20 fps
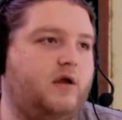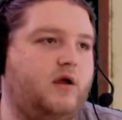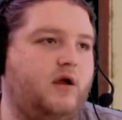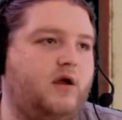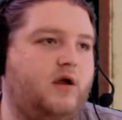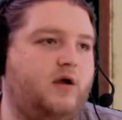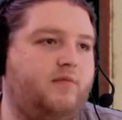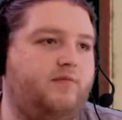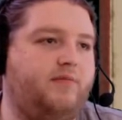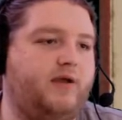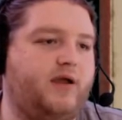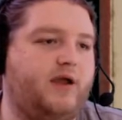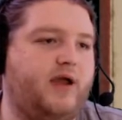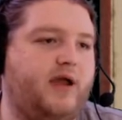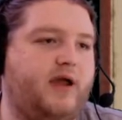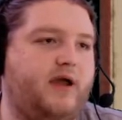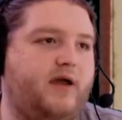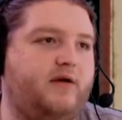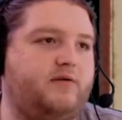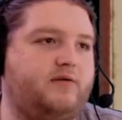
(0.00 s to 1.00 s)
Uh, big
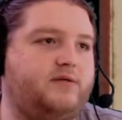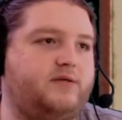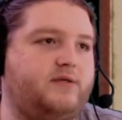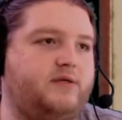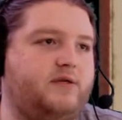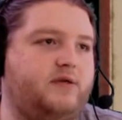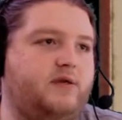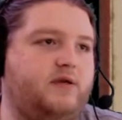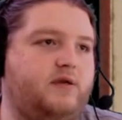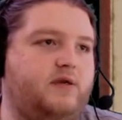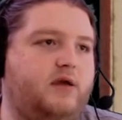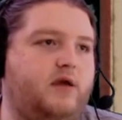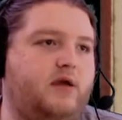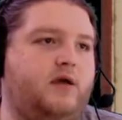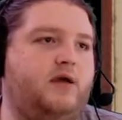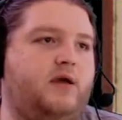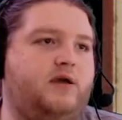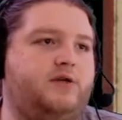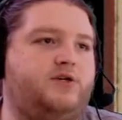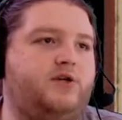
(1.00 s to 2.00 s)
house.
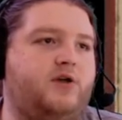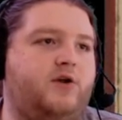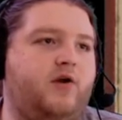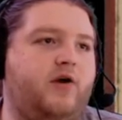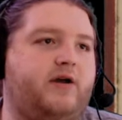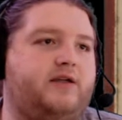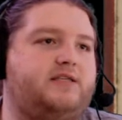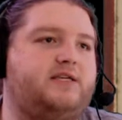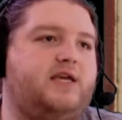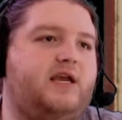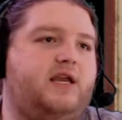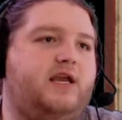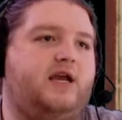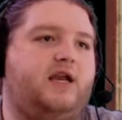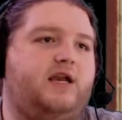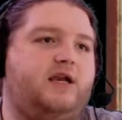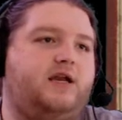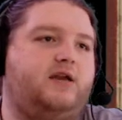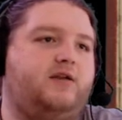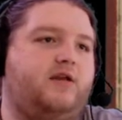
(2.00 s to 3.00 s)
I shouldn't go outside yet.
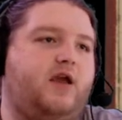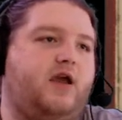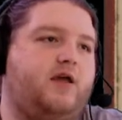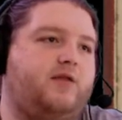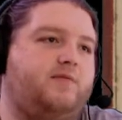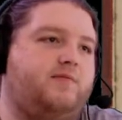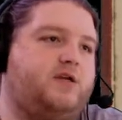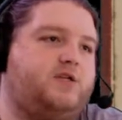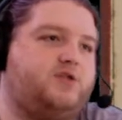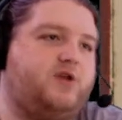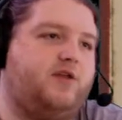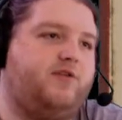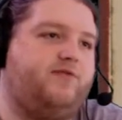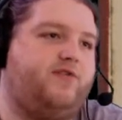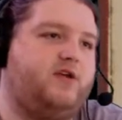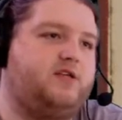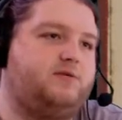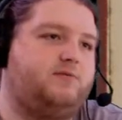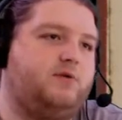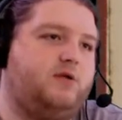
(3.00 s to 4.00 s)
I need to gather my strength to
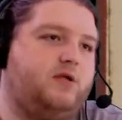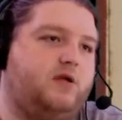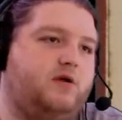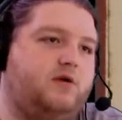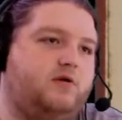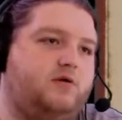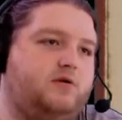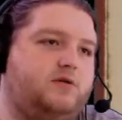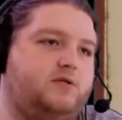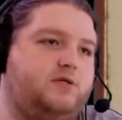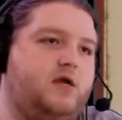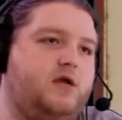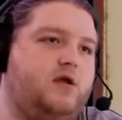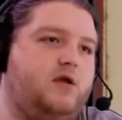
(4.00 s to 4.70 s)
find some clothes.